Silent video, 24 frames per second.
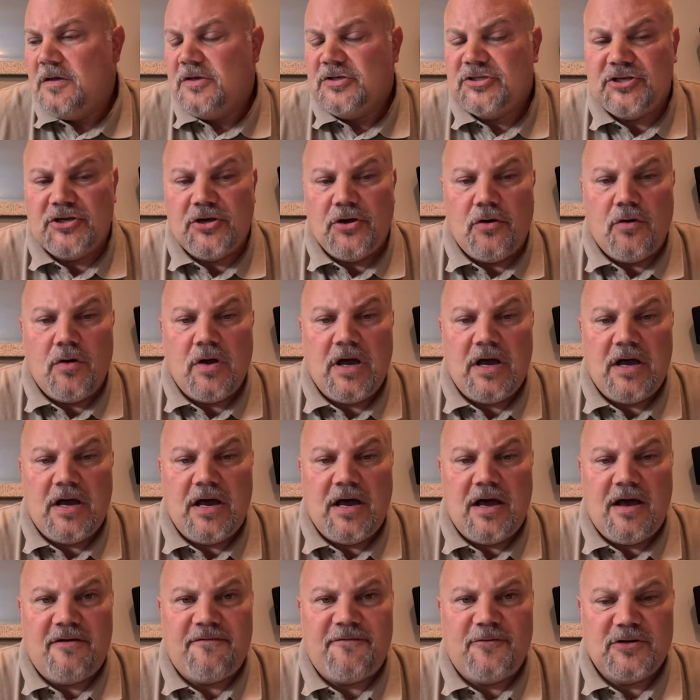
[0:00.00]
So
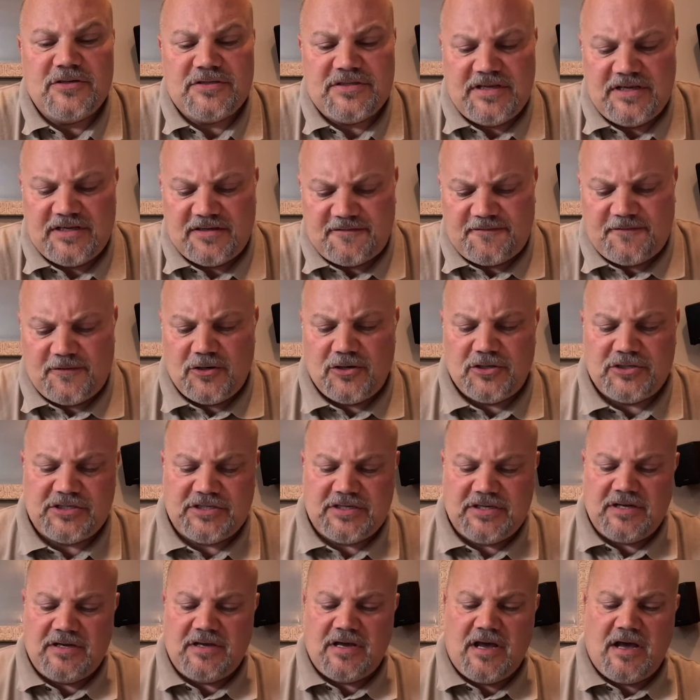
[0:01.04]
uh, first things
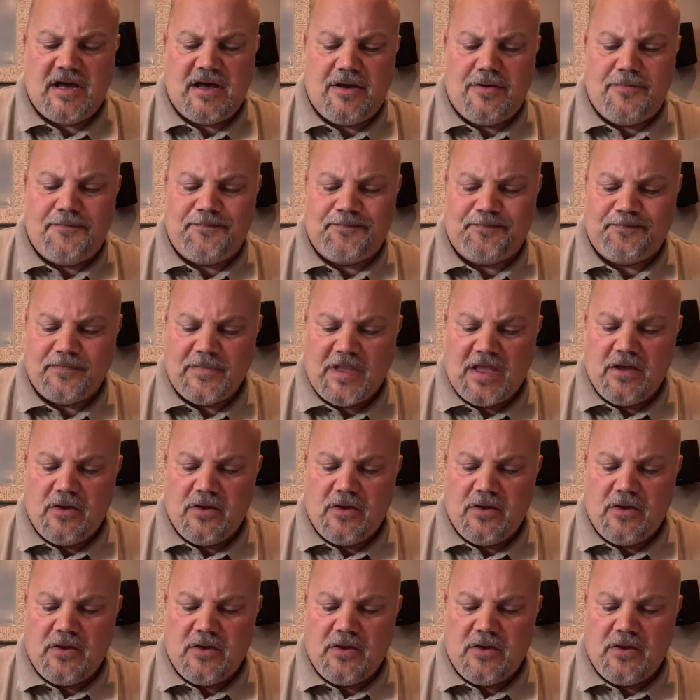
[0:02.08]
first, um,